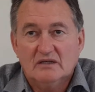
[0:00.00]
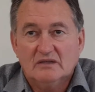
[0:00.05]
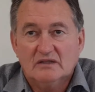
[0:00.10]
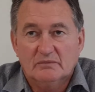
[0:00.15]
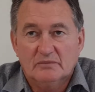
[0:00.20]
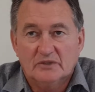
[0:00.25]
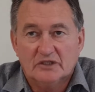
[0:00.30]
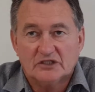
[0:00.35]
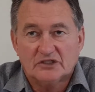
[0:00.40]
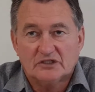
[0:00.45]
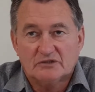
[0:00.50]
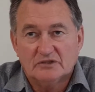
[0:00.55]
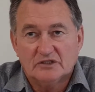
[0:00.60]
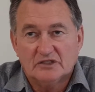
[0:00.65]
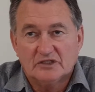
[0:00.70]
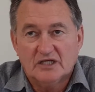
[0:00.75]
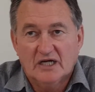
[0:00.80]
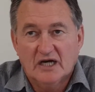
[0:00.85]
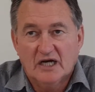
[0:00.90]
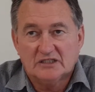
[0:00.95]
The minister in
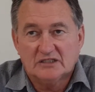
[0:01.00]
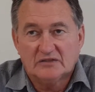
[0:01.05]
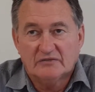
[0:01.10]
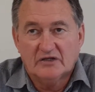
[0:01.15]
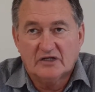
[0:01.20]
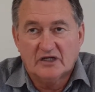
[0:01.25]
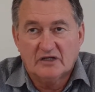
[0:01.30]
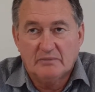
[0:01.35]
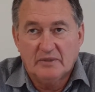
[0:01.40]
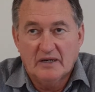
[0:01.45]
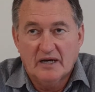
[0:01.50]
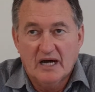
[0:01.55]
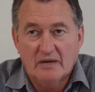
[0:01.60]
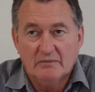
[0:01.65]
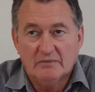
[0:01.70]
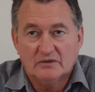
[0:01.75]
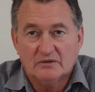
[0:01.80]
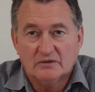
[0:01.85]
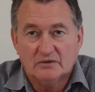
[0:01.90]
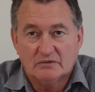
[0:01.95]
charge of the
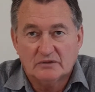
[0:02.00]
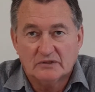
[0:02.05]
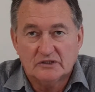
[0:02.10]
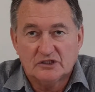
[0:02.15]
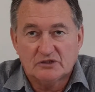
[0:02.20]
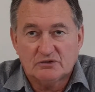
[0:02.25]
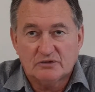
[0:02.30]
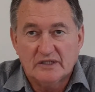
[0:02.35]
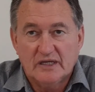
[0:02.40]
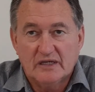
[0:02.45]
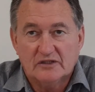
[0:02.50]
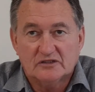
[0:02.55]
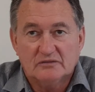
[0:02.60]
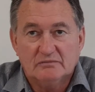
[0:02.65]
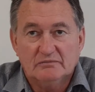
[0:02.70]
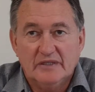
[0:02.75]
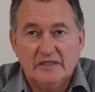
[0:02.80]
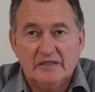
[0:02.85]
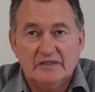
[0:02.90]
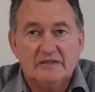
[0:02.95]
department or industry has a
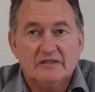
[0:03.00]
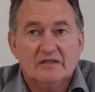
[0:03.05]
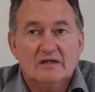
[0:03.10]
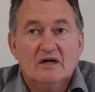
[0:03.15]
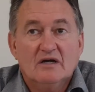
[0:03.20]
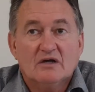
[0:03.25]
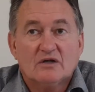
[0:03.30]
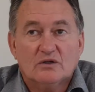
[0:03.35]
meeting